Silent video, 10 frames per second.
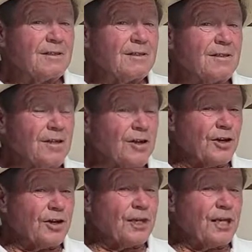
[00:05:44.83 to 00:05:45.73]
then you're
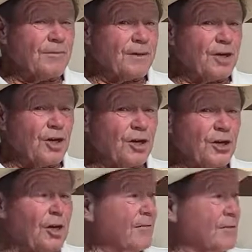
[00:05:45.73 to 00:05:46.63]
going to keep it under
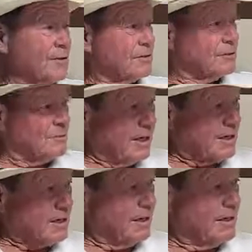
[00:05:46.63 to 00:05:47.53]
covers. Right,
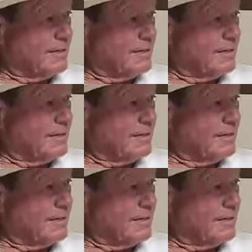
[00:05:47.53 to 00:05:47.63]
Scott?